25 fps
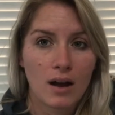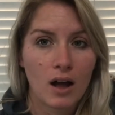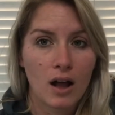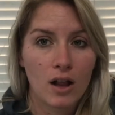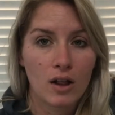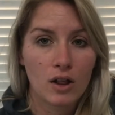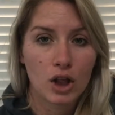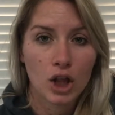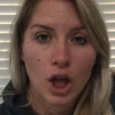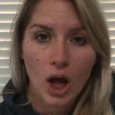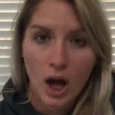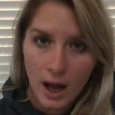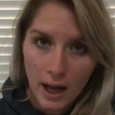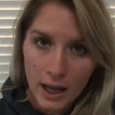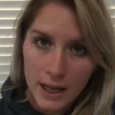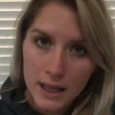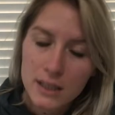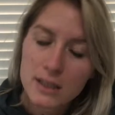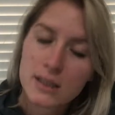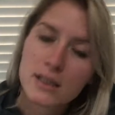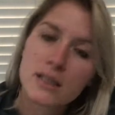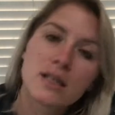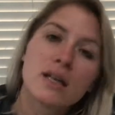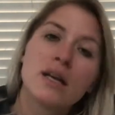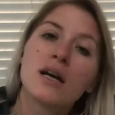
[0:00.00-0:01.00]
a
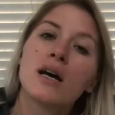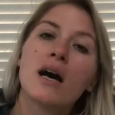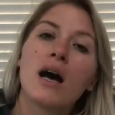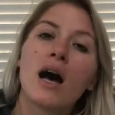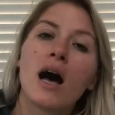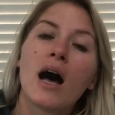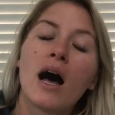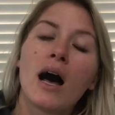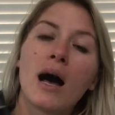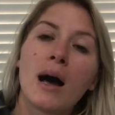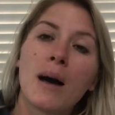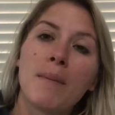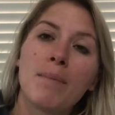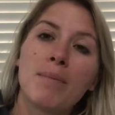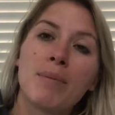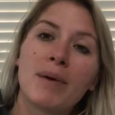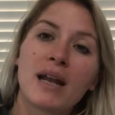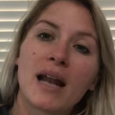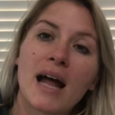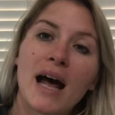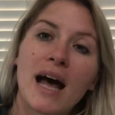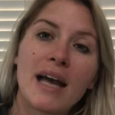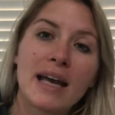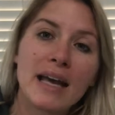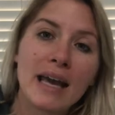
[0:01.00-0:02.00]
lot, uh,
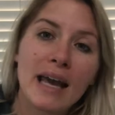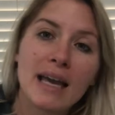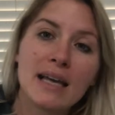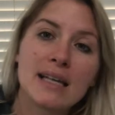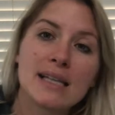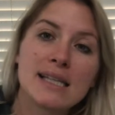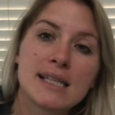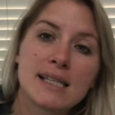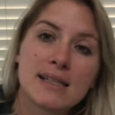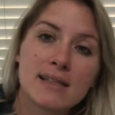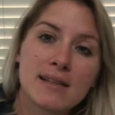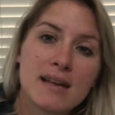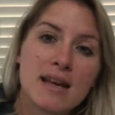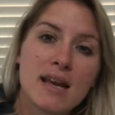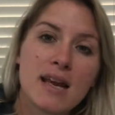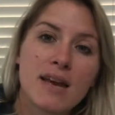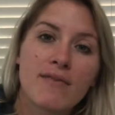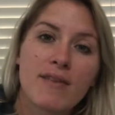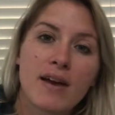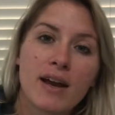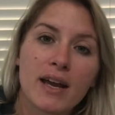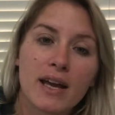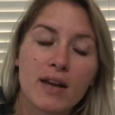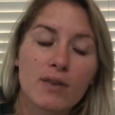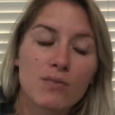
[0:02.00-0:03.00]
but I can see
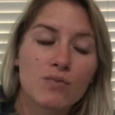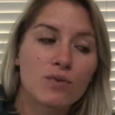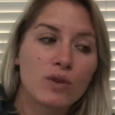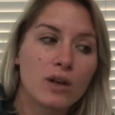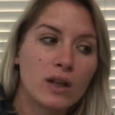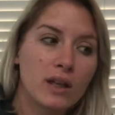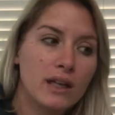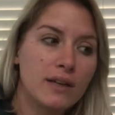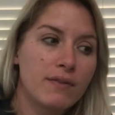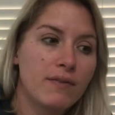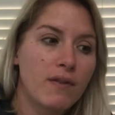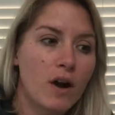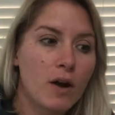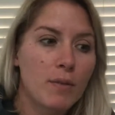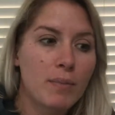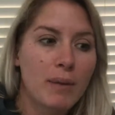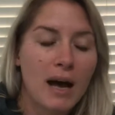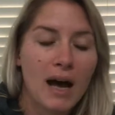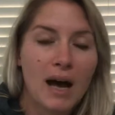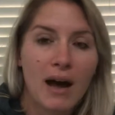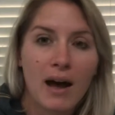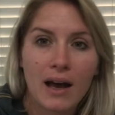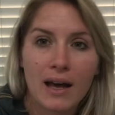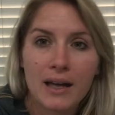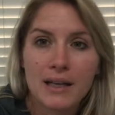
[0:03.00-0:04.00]
if I get really far
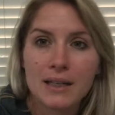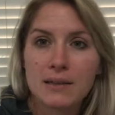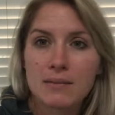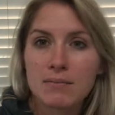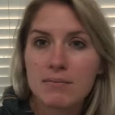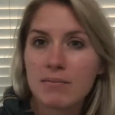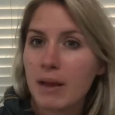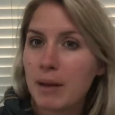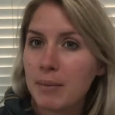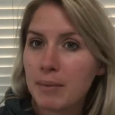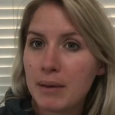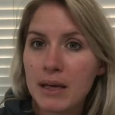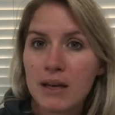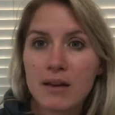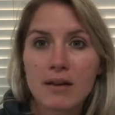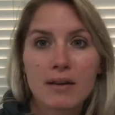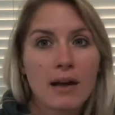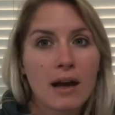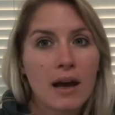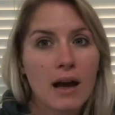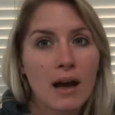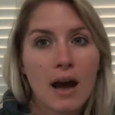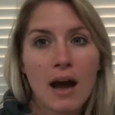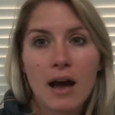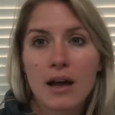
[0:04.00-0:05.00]
behind, maybe,
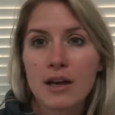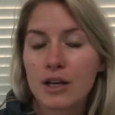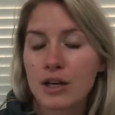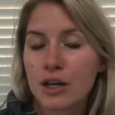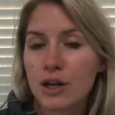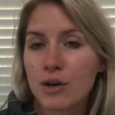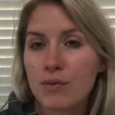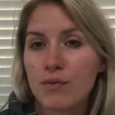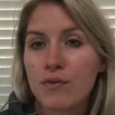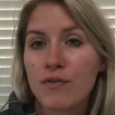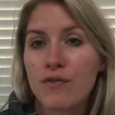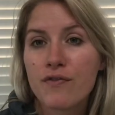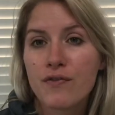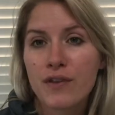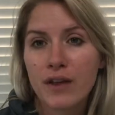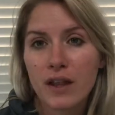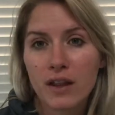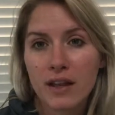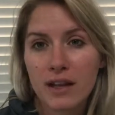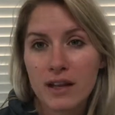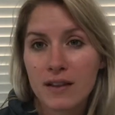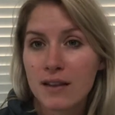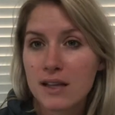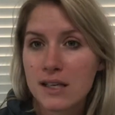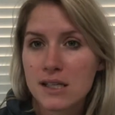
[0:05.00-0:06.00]
you know,
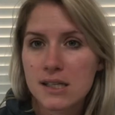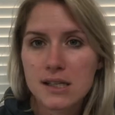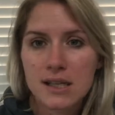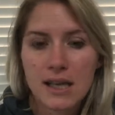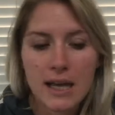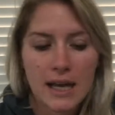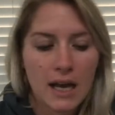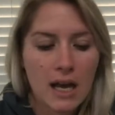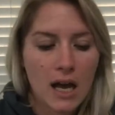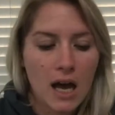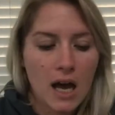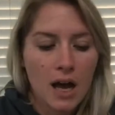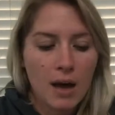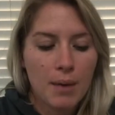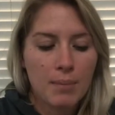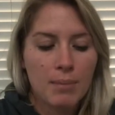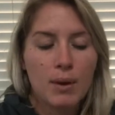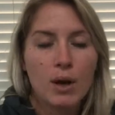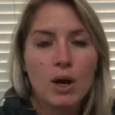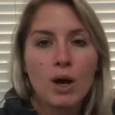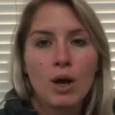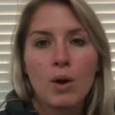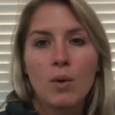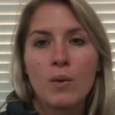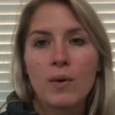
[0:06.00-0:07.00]
filling this thing up
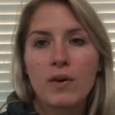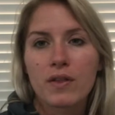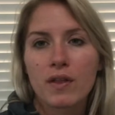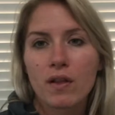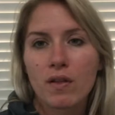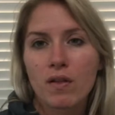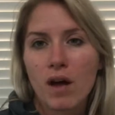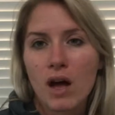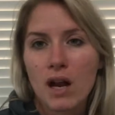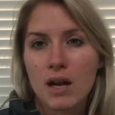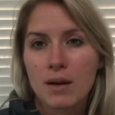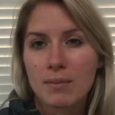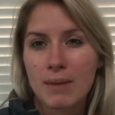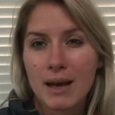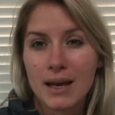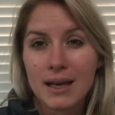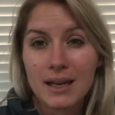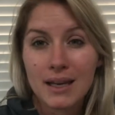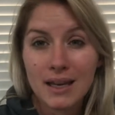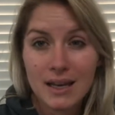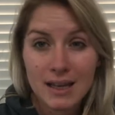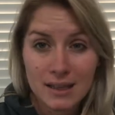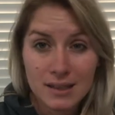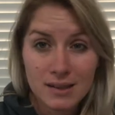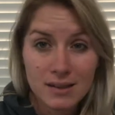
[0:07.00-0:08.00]
with a lot of my
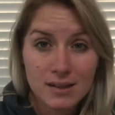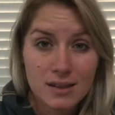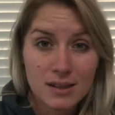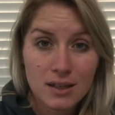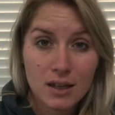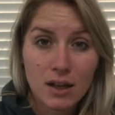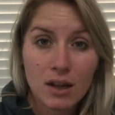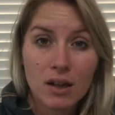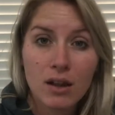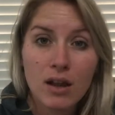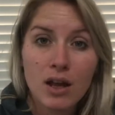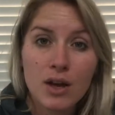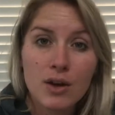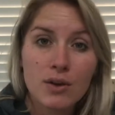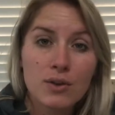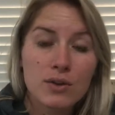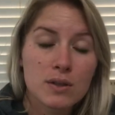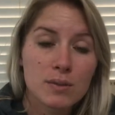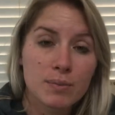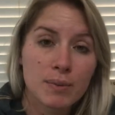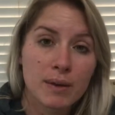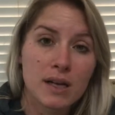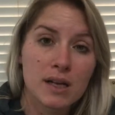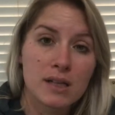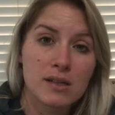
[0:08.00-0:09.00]
kids' clothes
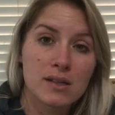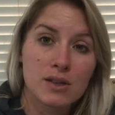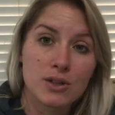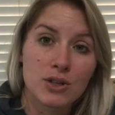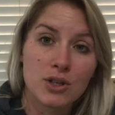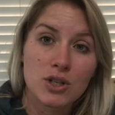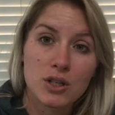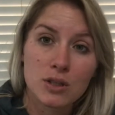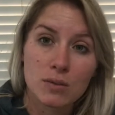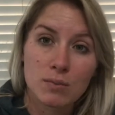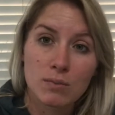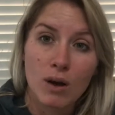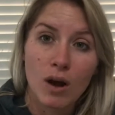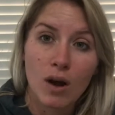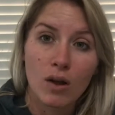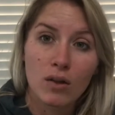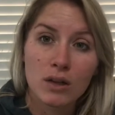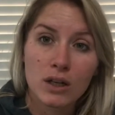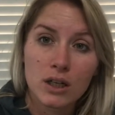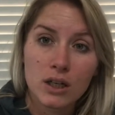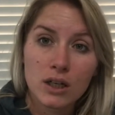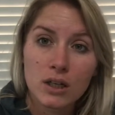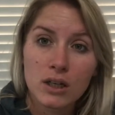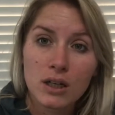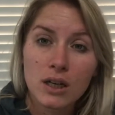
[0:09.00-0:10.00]
because they're
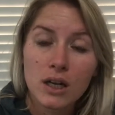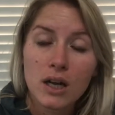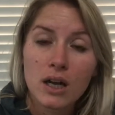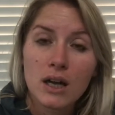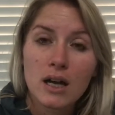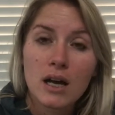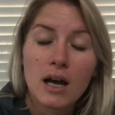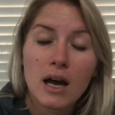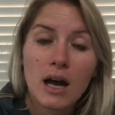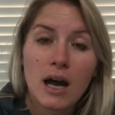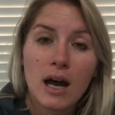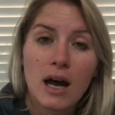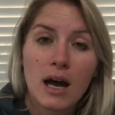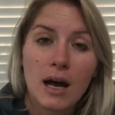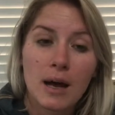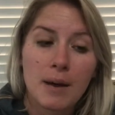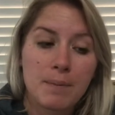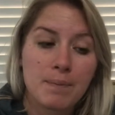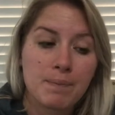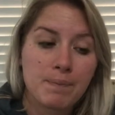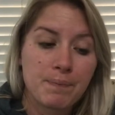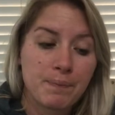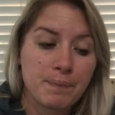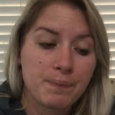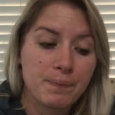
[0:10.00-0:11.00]
smaller.
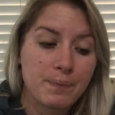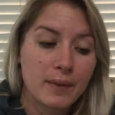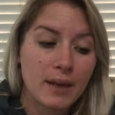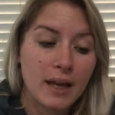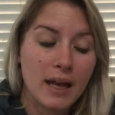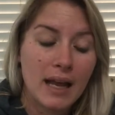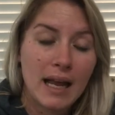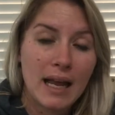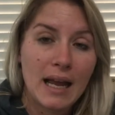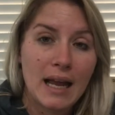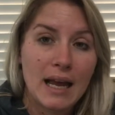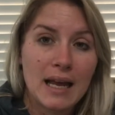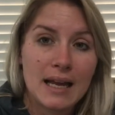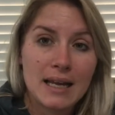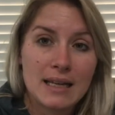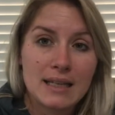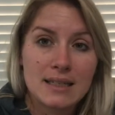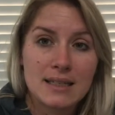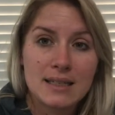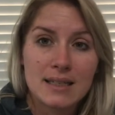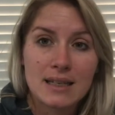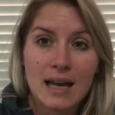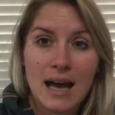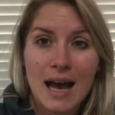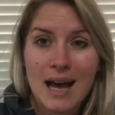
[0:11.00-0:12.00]
Um,
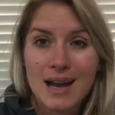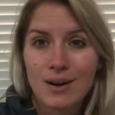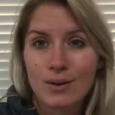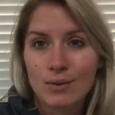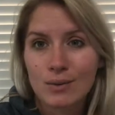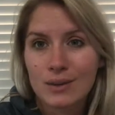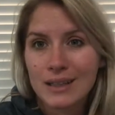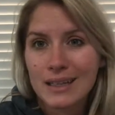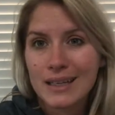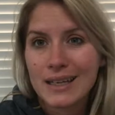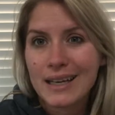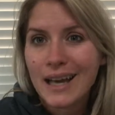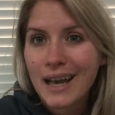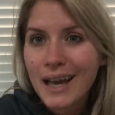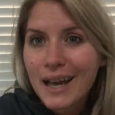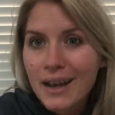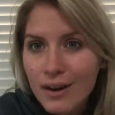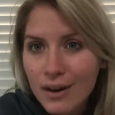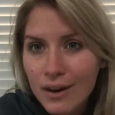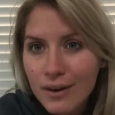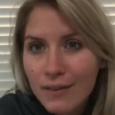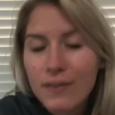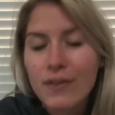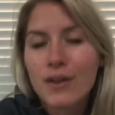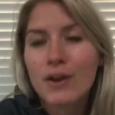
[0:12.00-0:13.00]
and I don't really
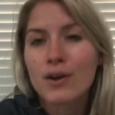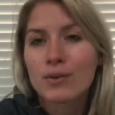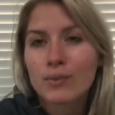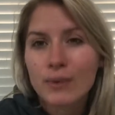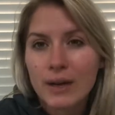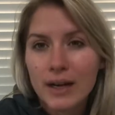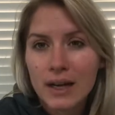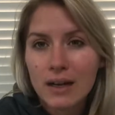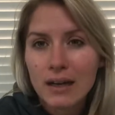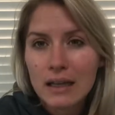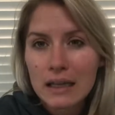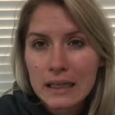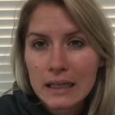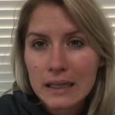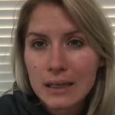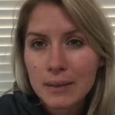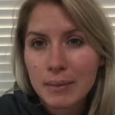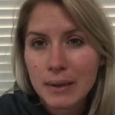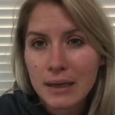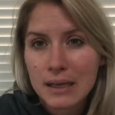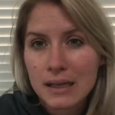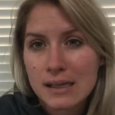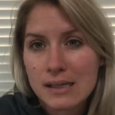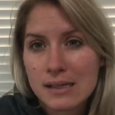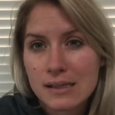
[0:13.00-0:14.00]
care if they're wrinkly
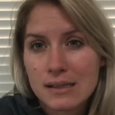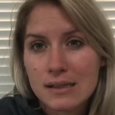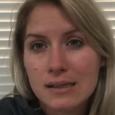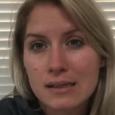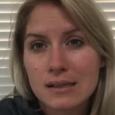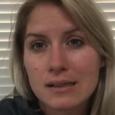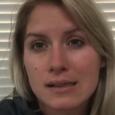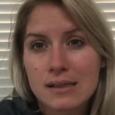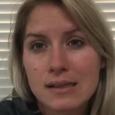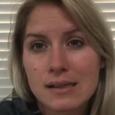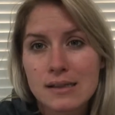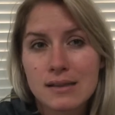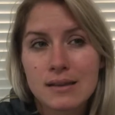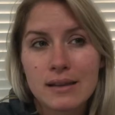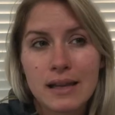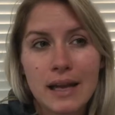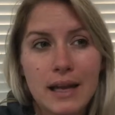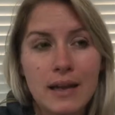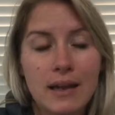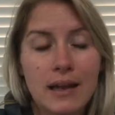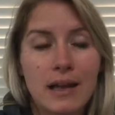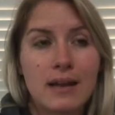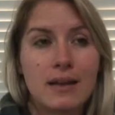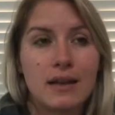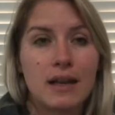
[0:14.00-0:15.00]
because
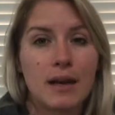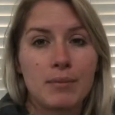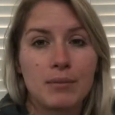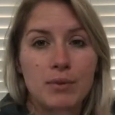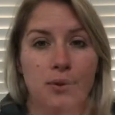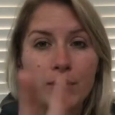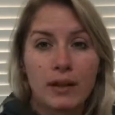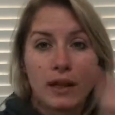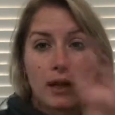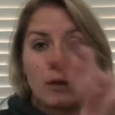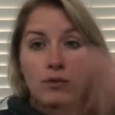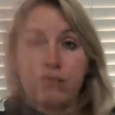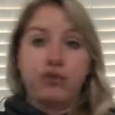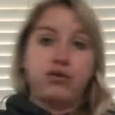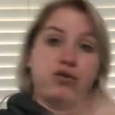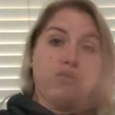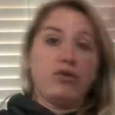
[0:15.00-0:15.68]
they end up doing like